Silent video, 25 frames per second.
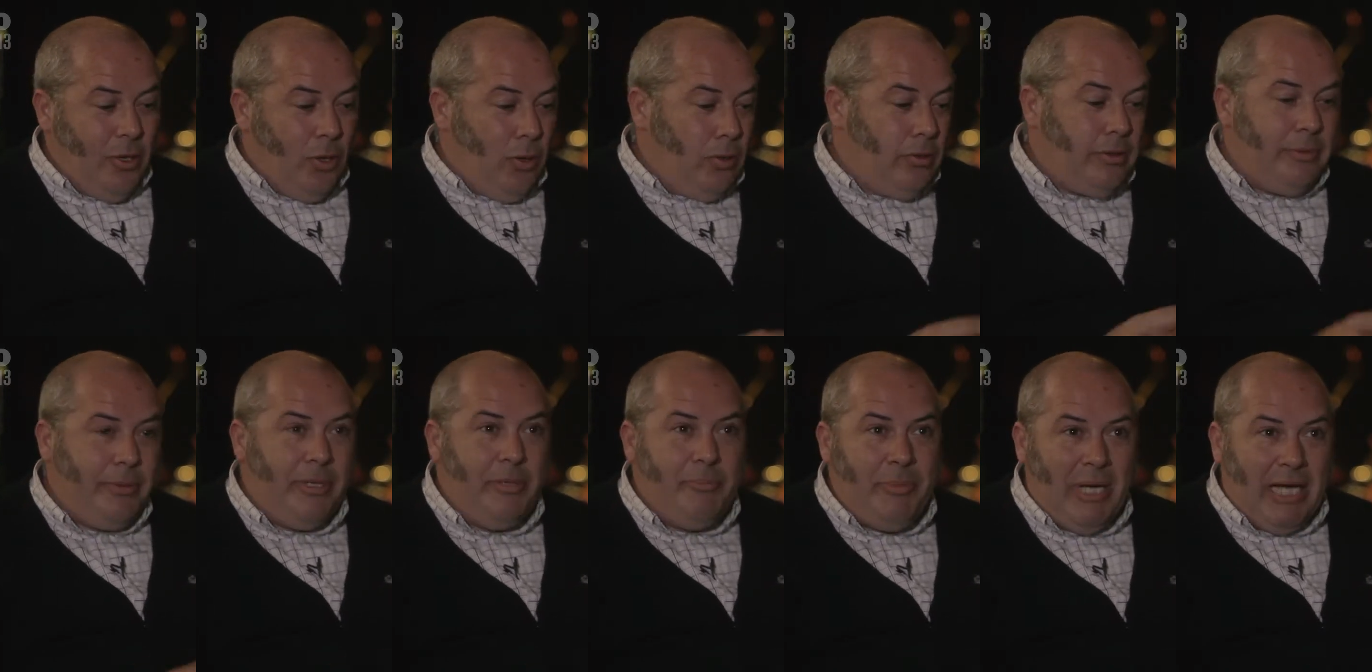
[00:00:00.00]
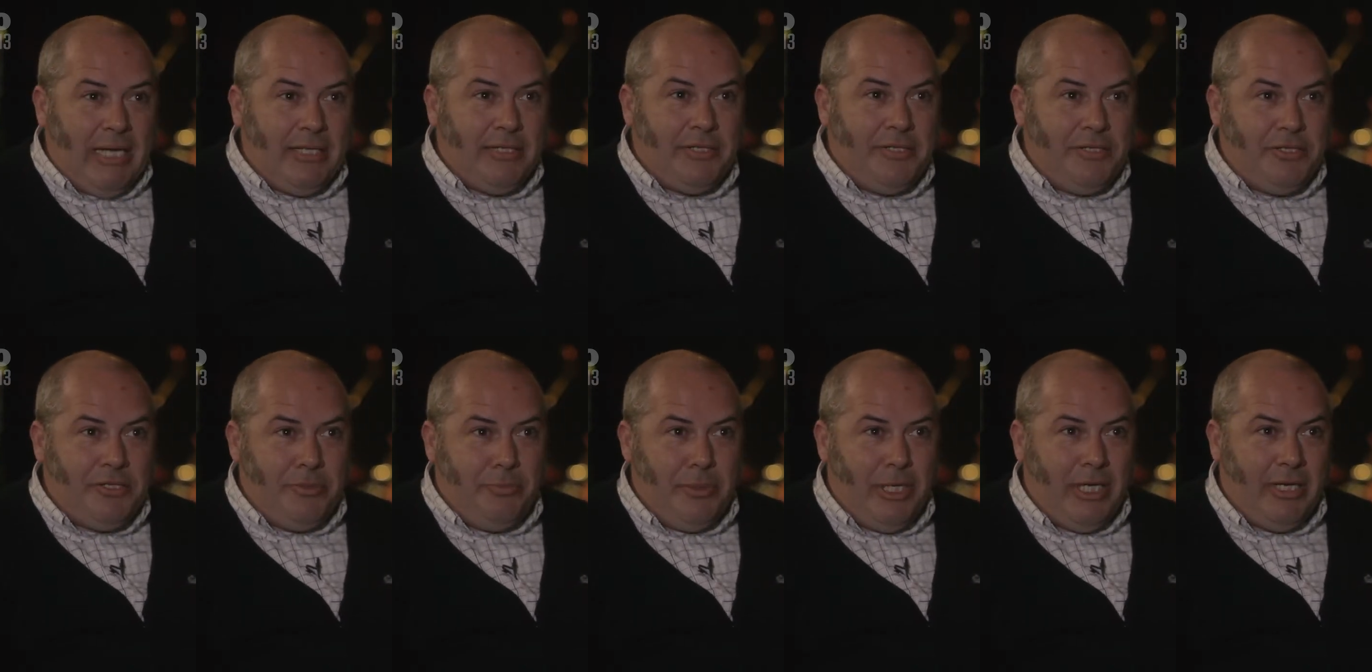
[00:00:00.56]
all the way back
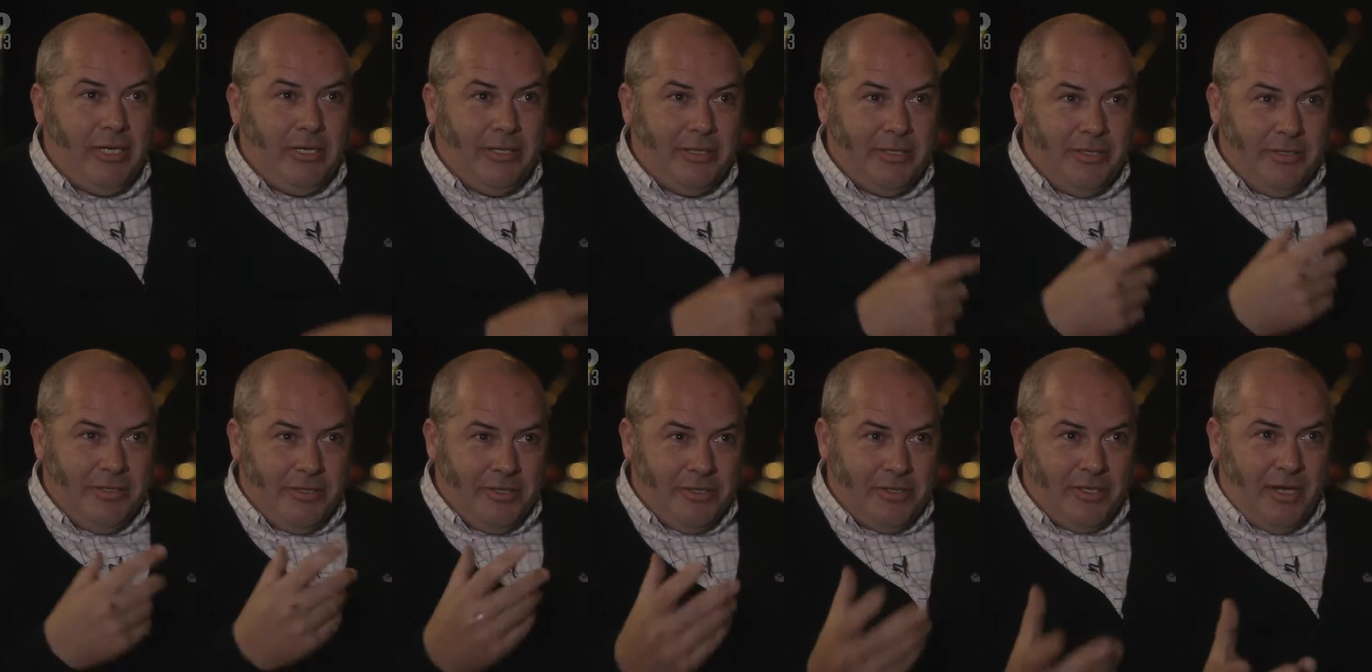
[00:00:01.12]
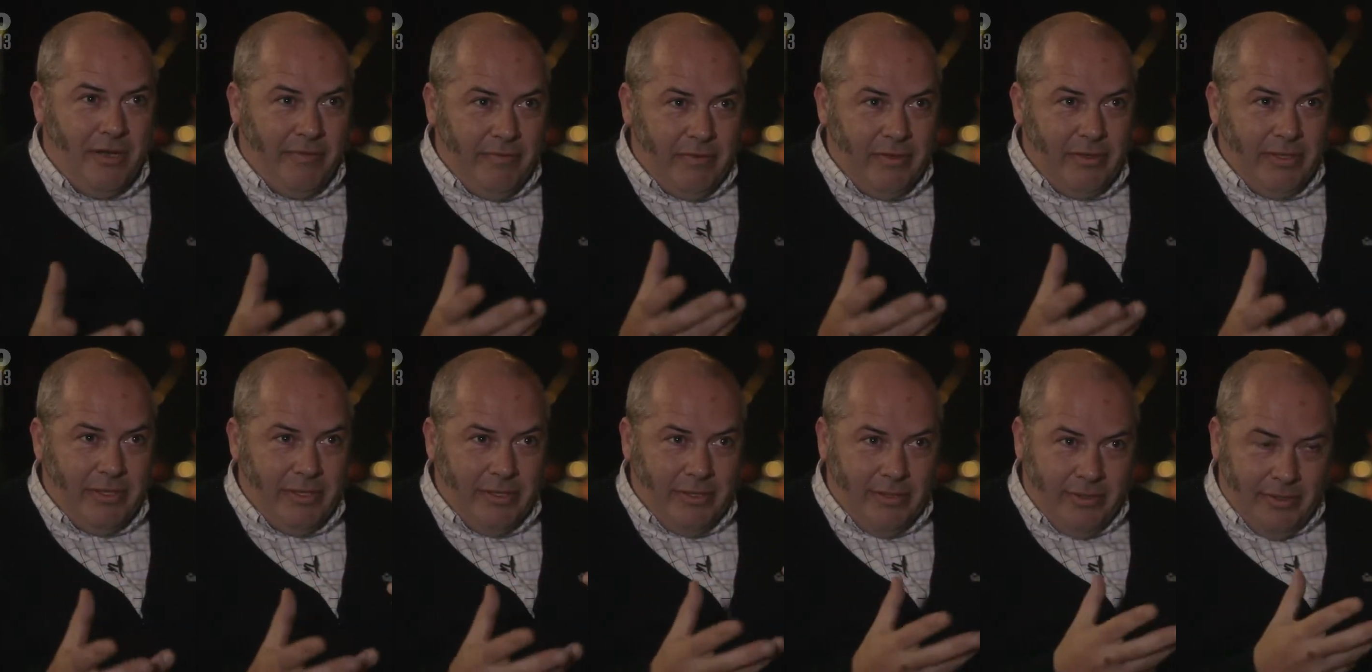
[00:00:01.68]
to Jamaica, to
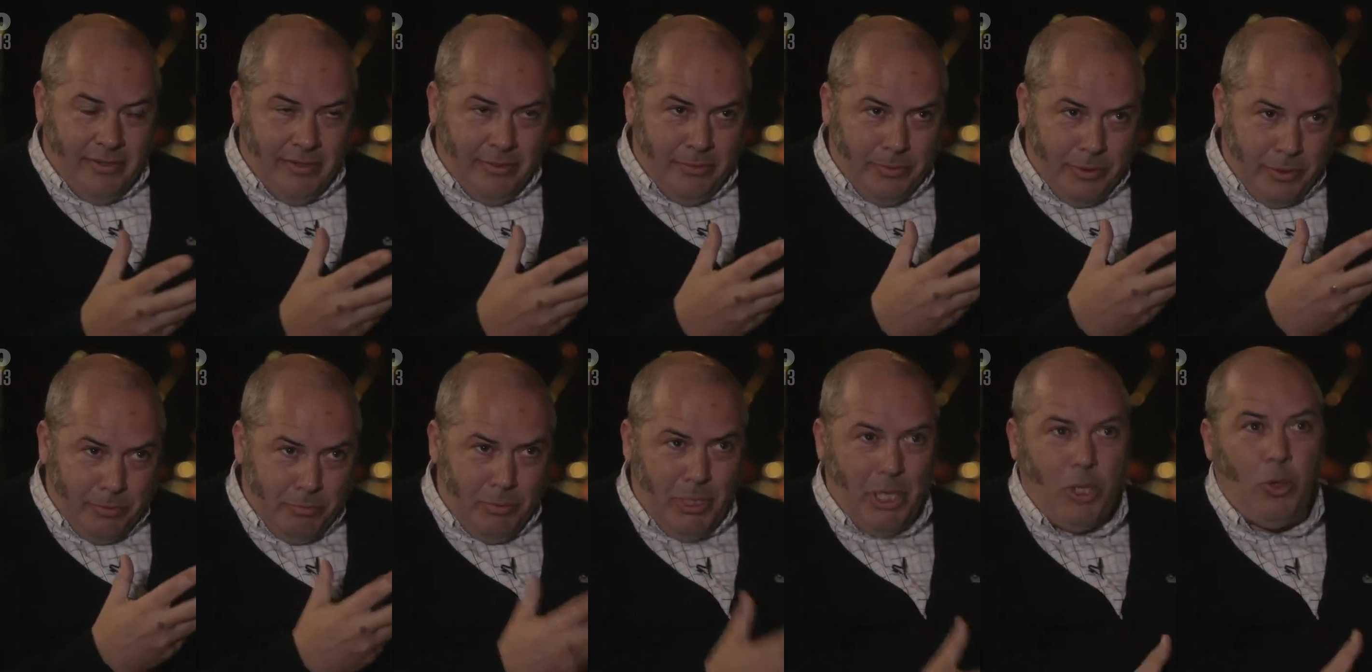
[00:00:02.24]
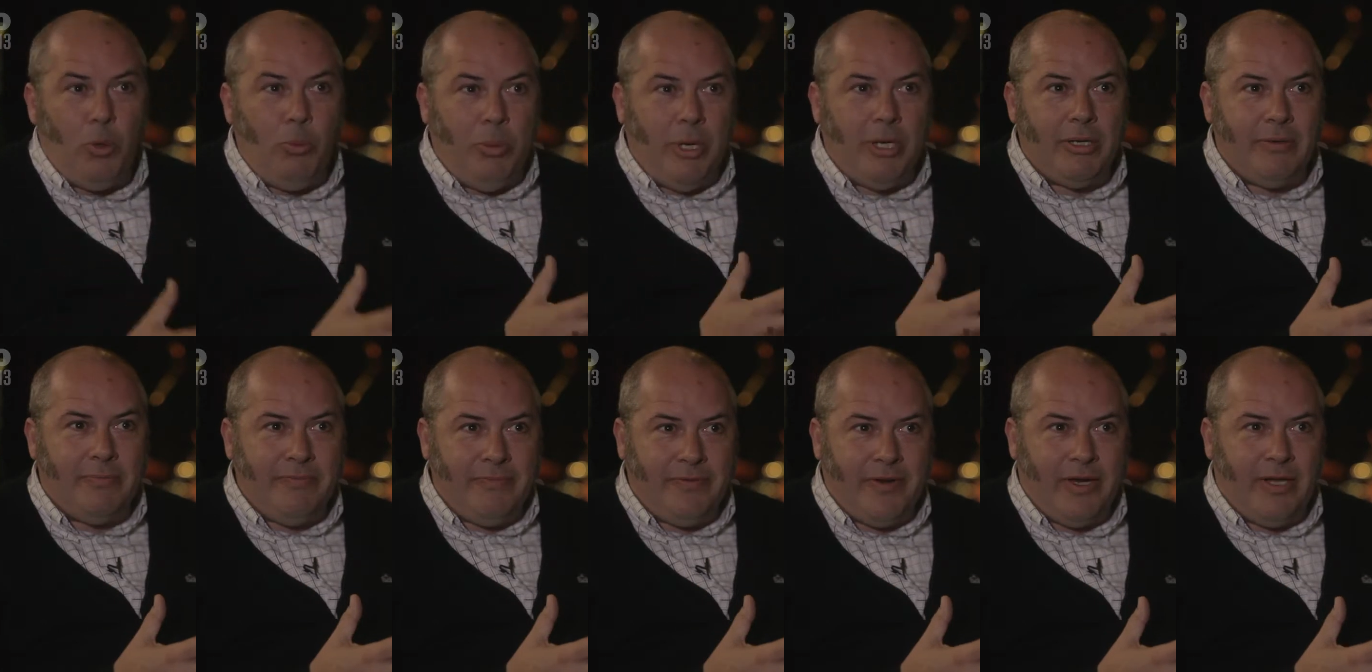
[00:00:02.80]
discover that there was
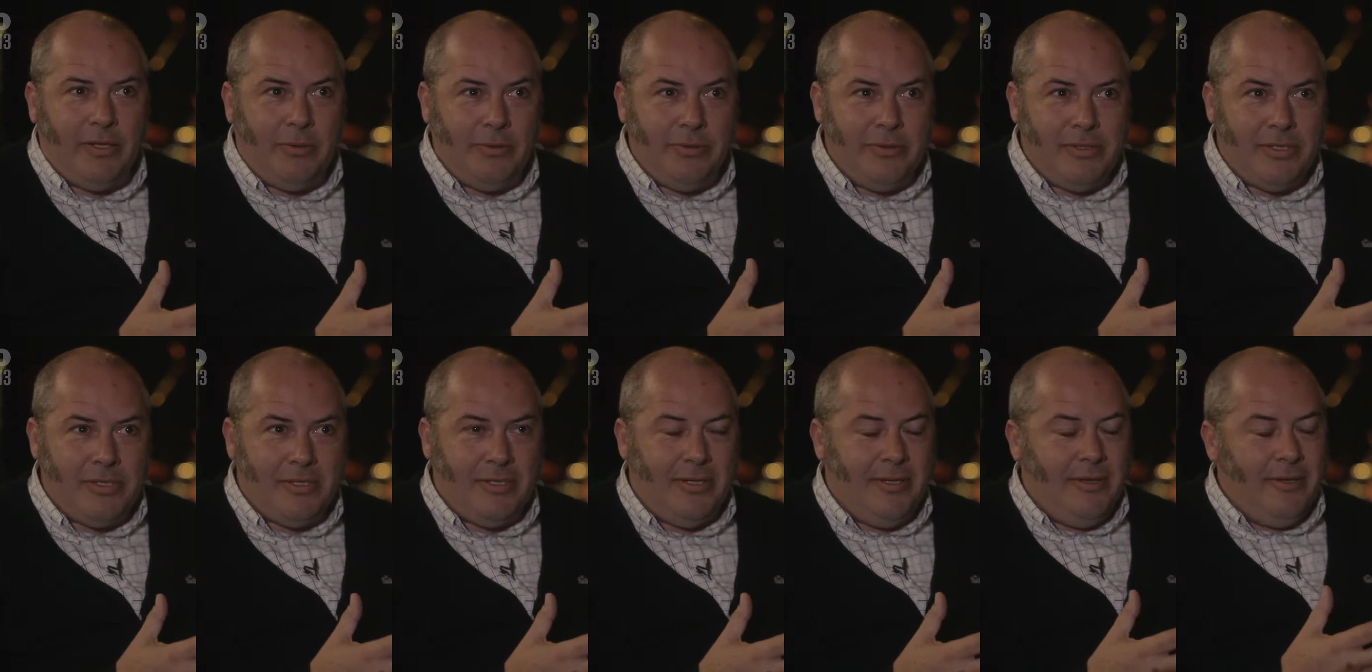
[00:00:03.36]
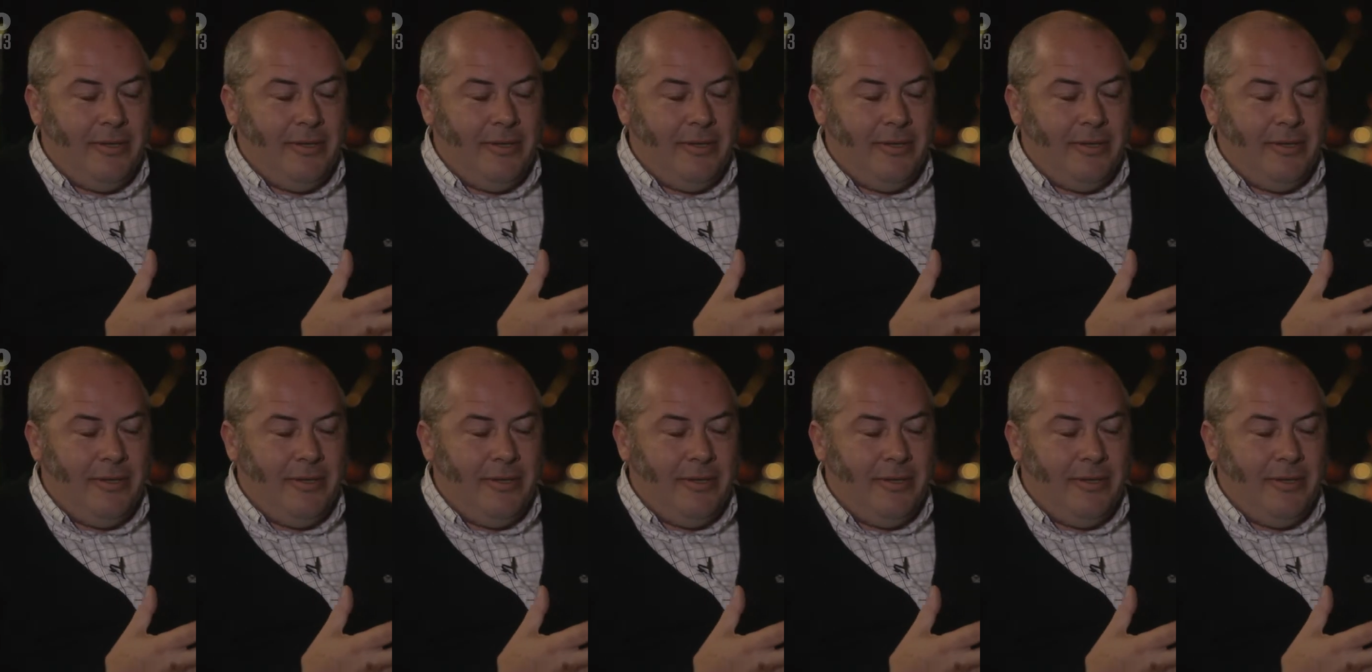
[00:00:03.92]
Melbourne fellows